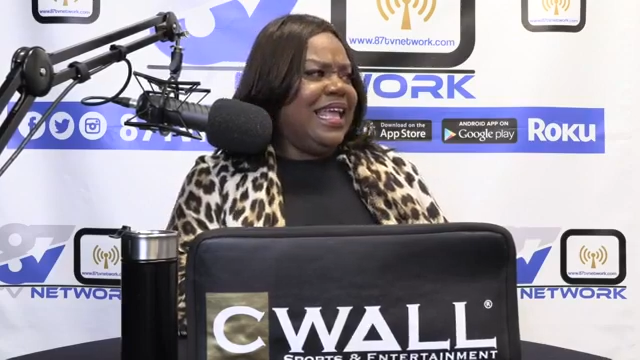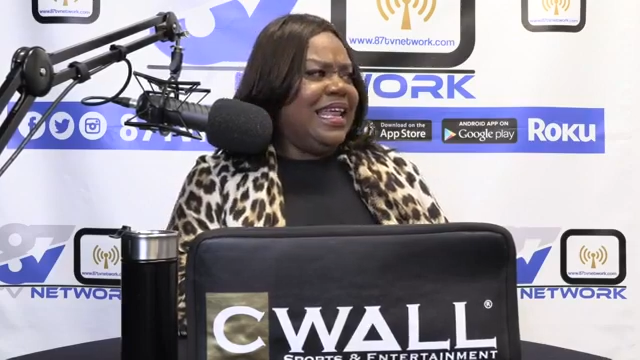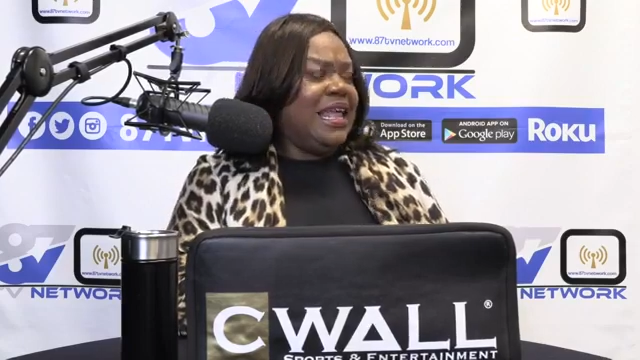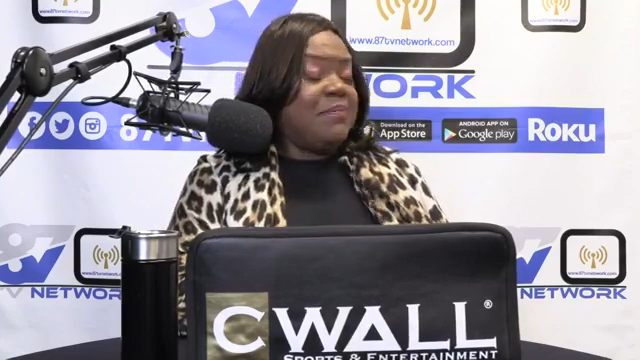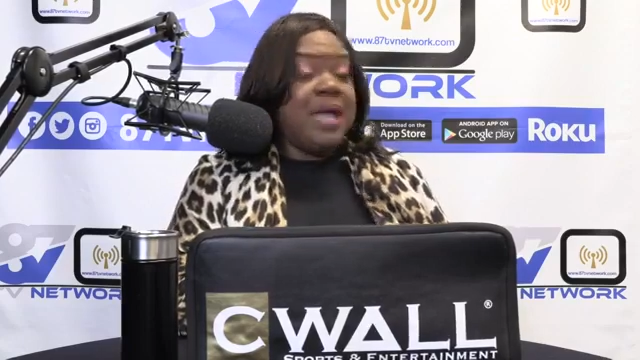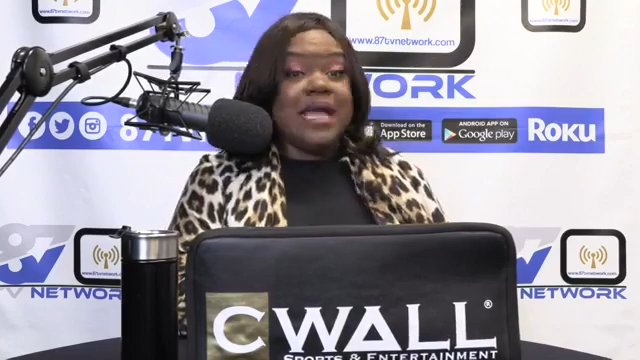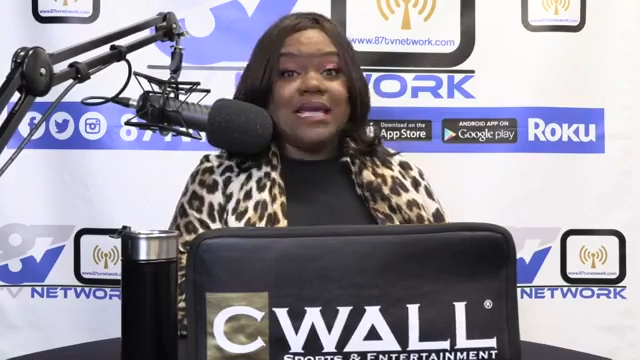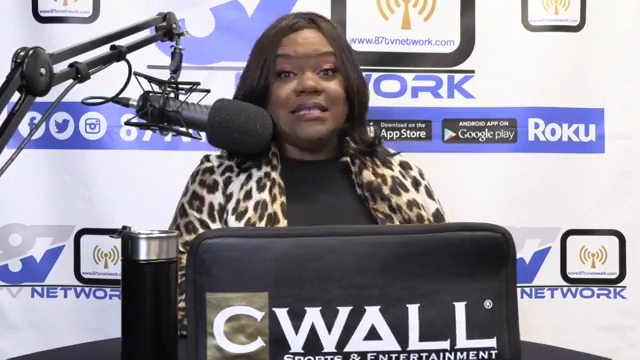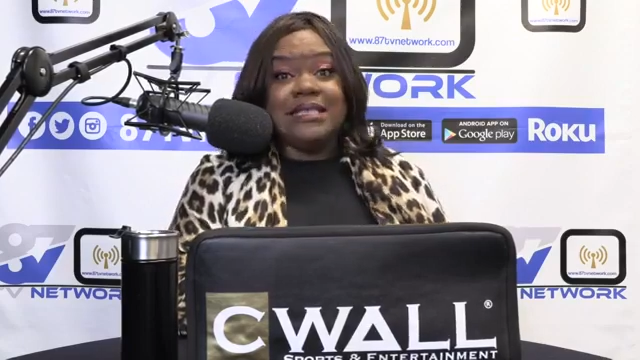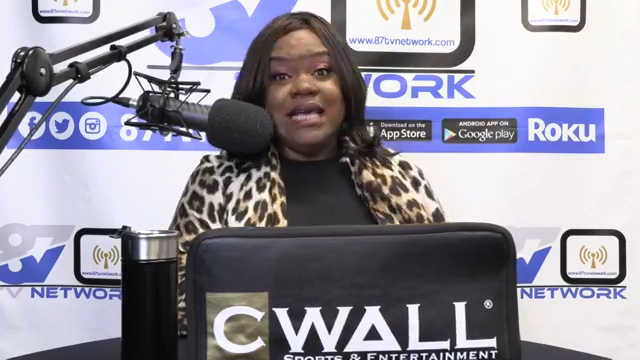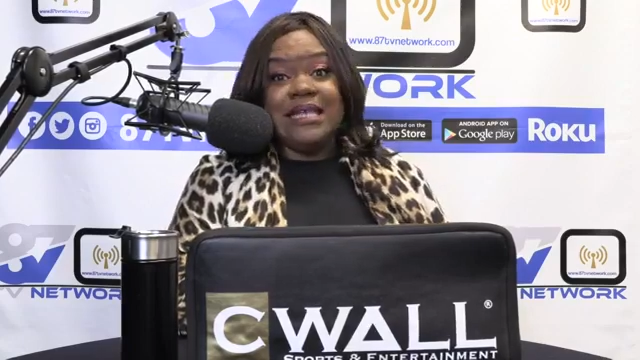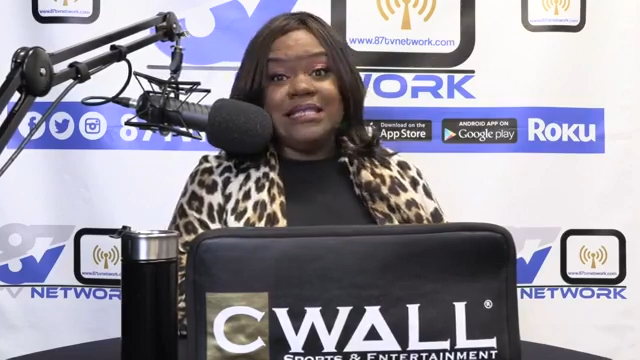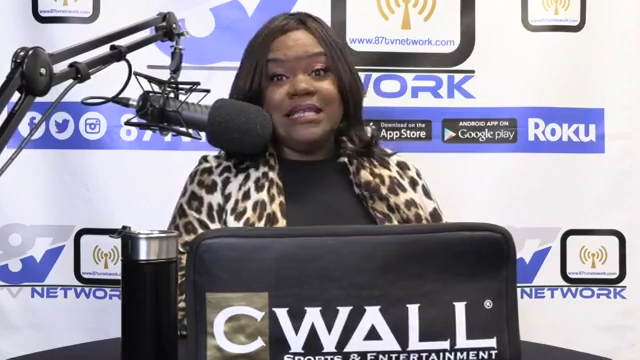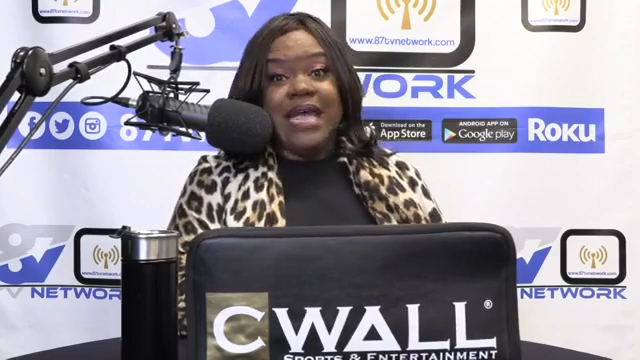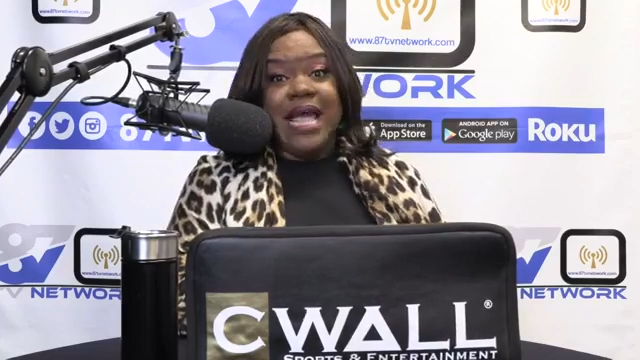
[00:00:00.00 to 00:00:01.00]
They're making
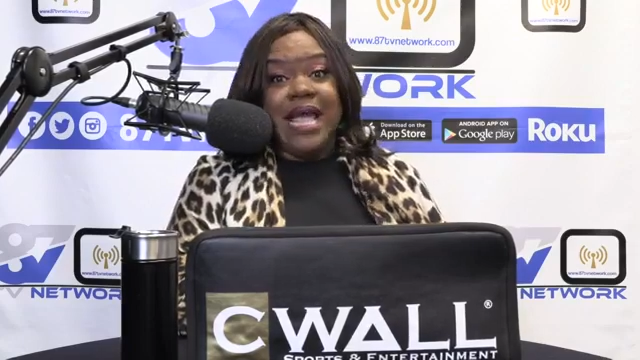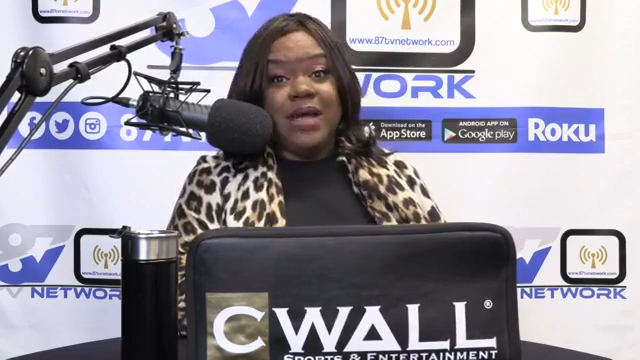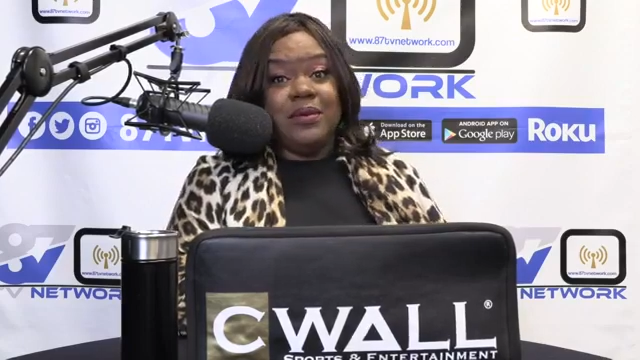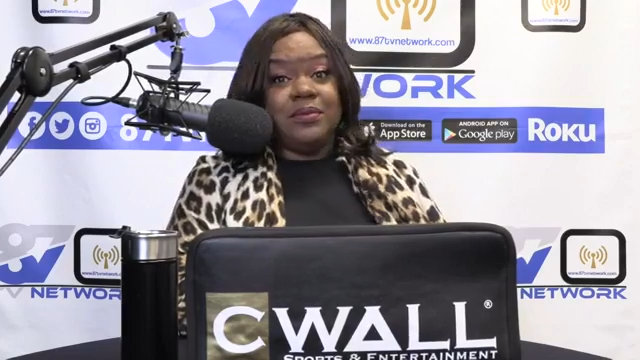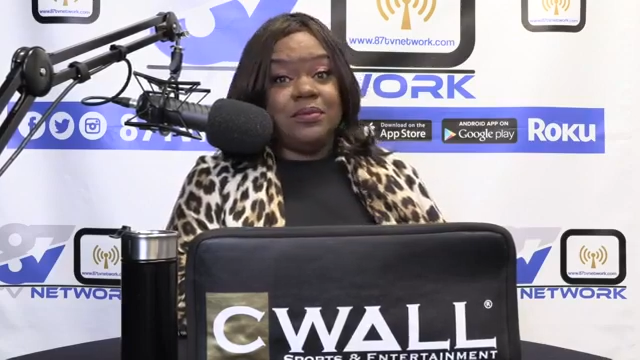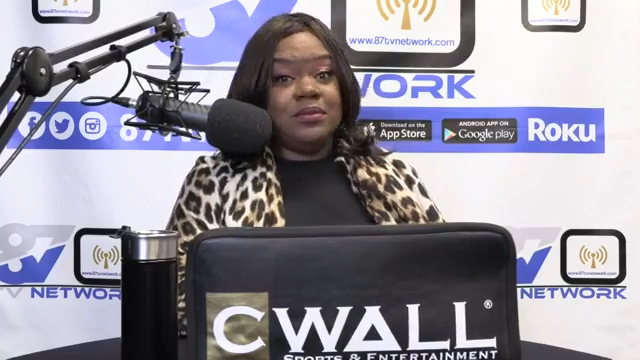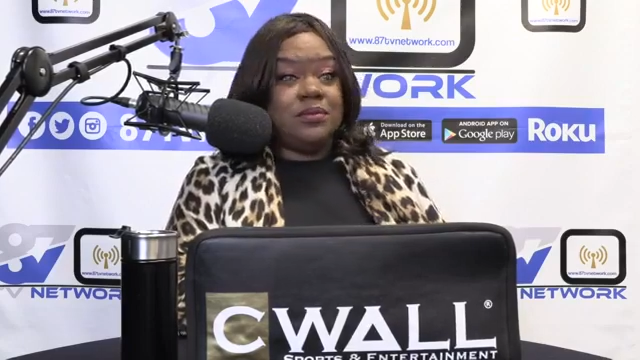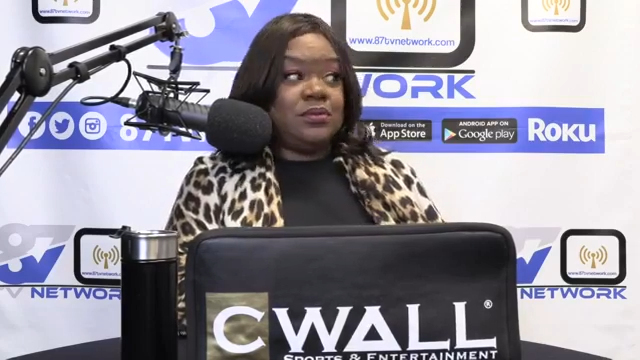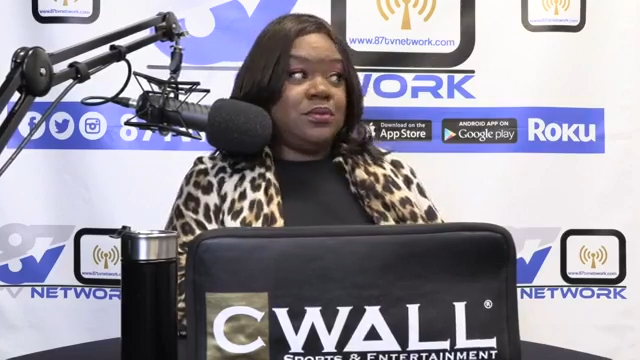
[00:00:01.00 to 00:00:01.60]
touchdowns.